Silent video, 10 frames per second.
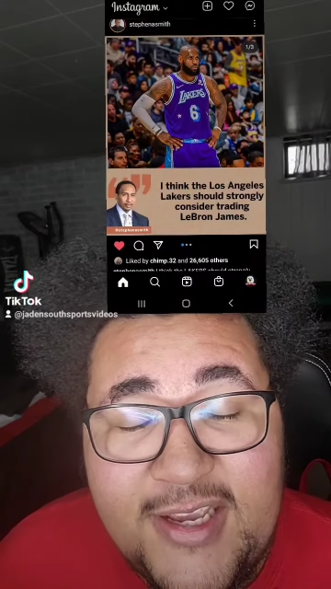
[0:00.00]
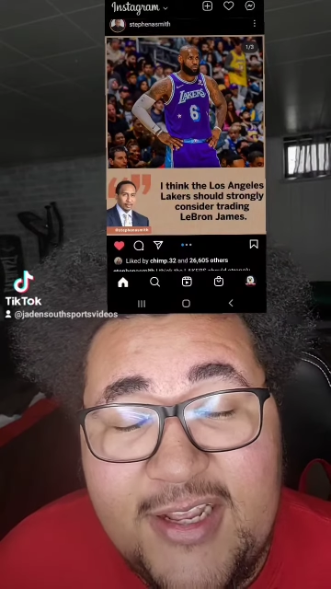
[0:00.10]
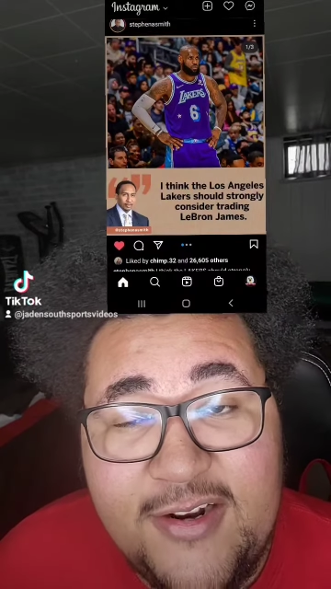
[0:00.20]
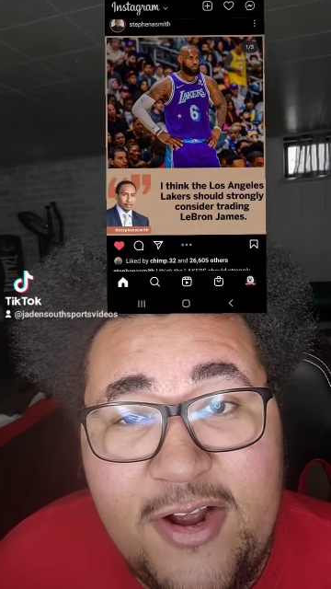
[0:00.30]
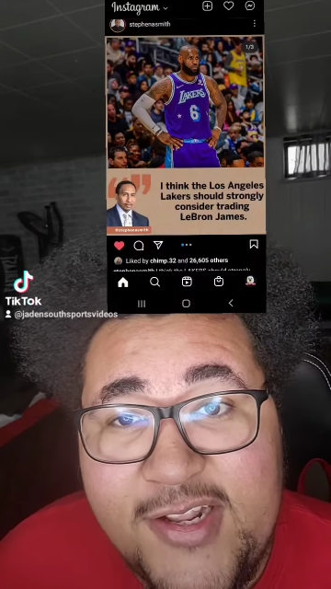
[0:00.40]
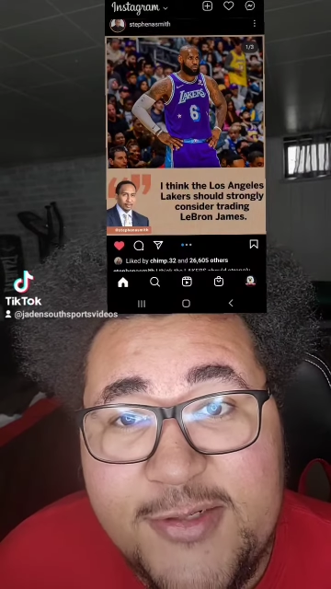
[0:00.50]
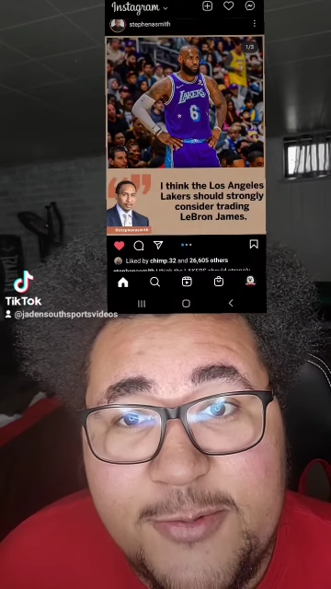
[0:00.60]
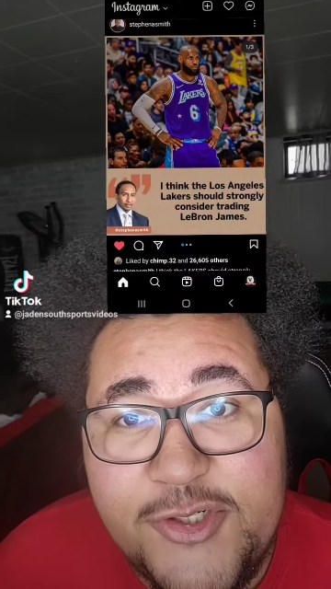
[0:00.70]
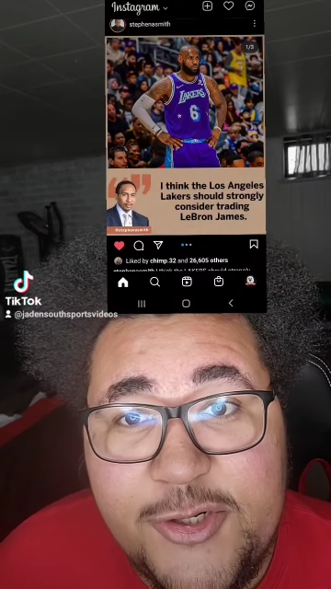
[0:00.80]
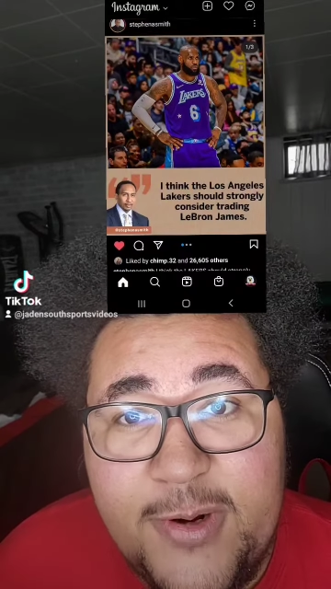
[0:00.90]
And
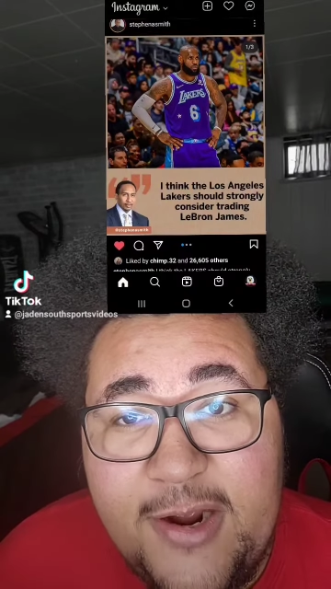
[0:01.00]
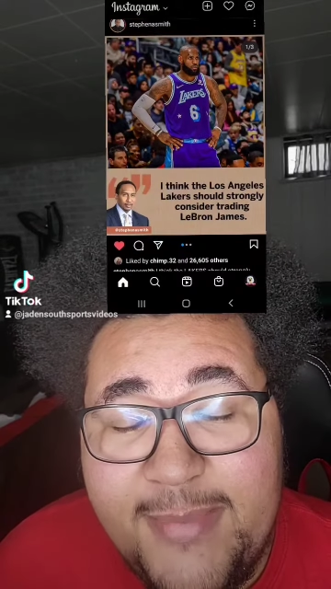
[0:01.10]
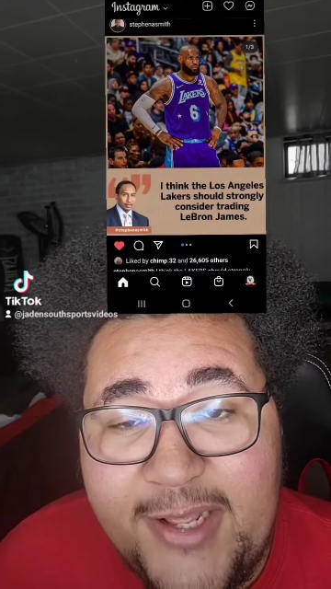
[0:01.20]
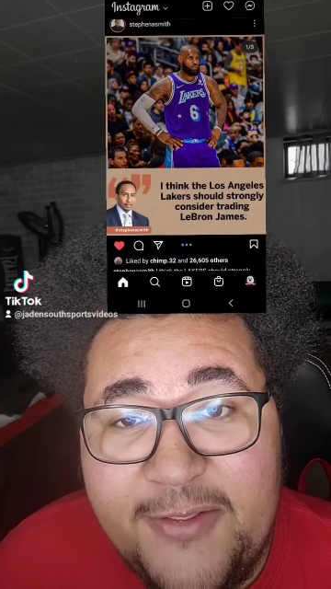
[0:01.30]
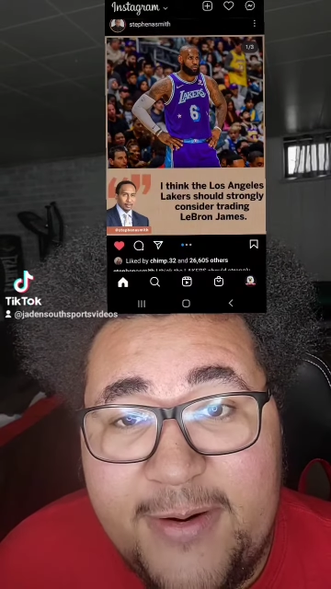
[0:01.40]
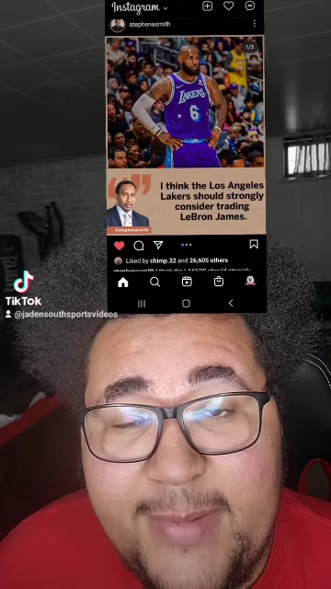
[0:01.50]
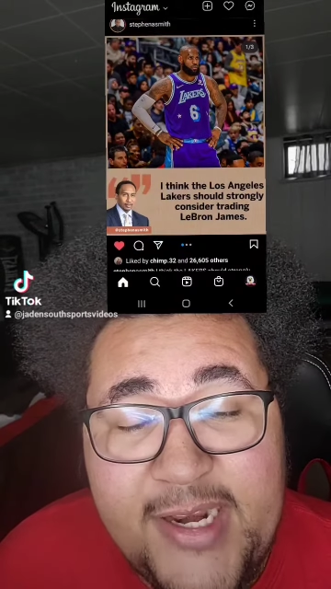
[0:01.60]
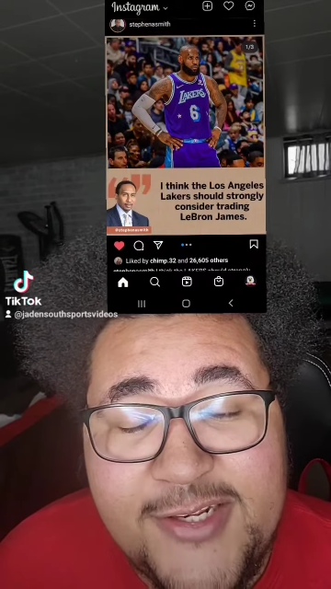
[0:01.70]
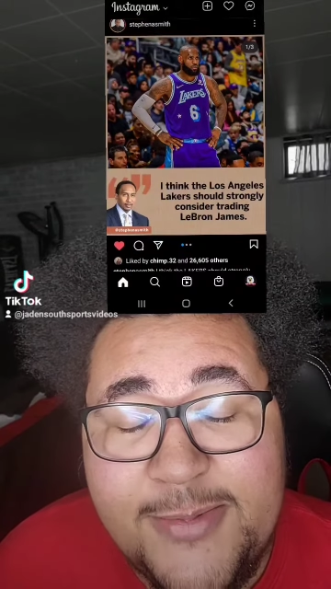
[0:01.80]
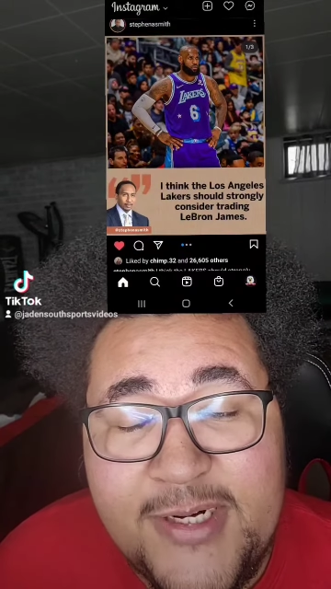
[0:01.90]
honestly, would show how bad their
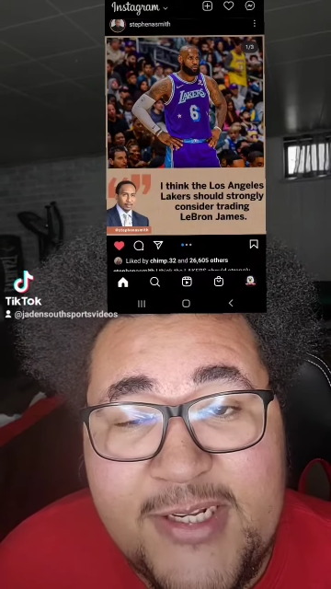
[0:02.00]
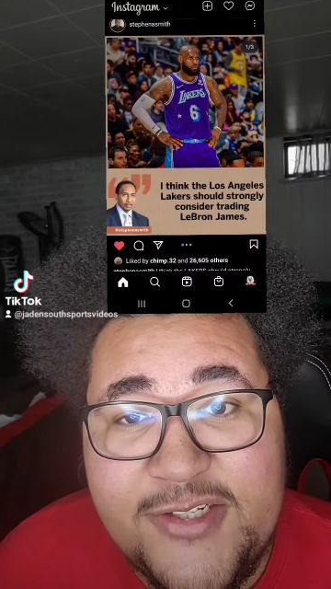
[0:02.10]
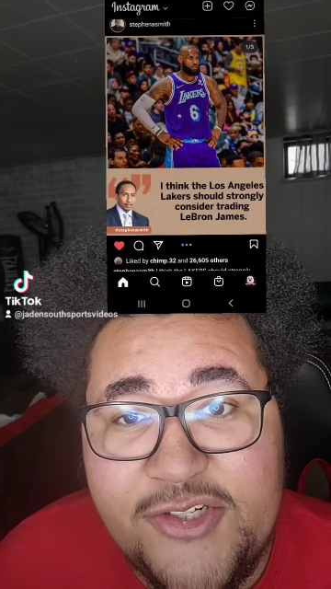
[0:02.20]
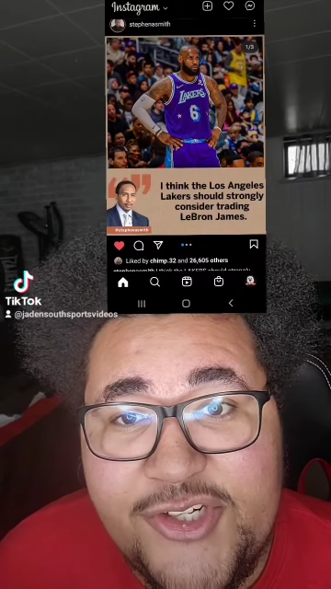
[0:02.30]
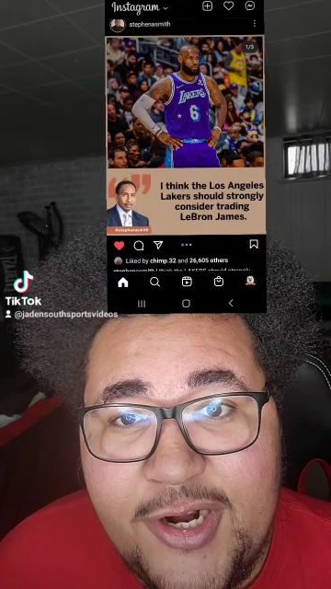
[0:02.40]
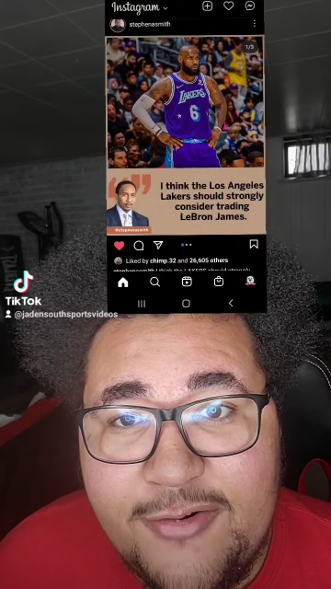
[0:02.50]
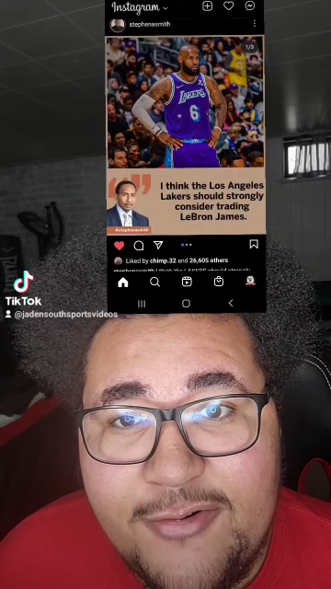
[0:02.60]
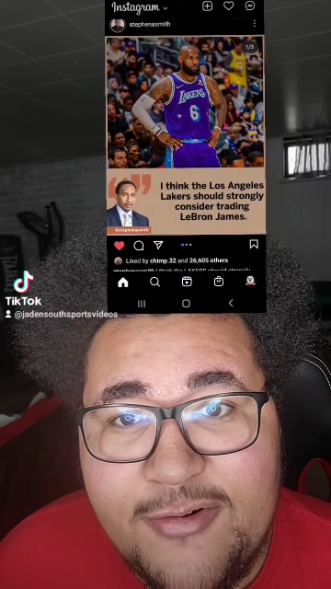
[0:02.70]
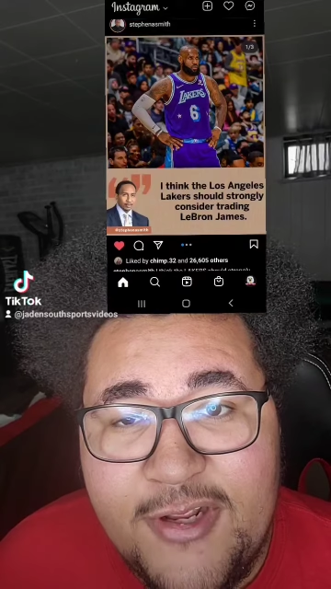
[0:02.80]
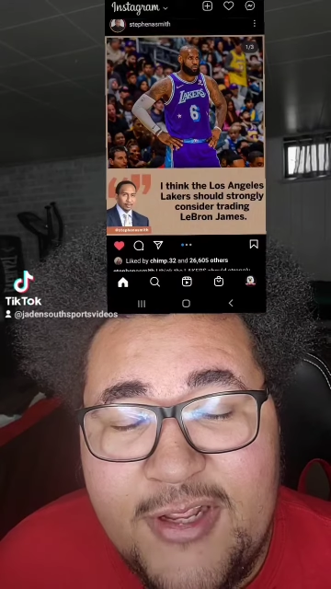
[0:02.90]
management is in
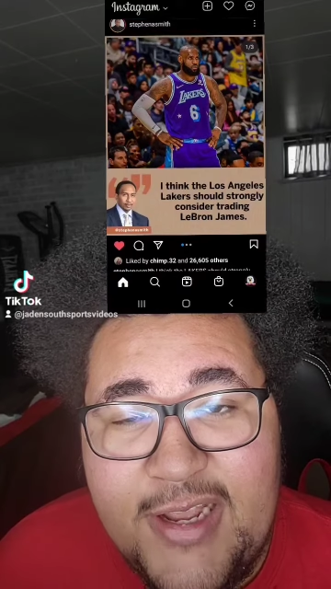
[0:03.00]
general.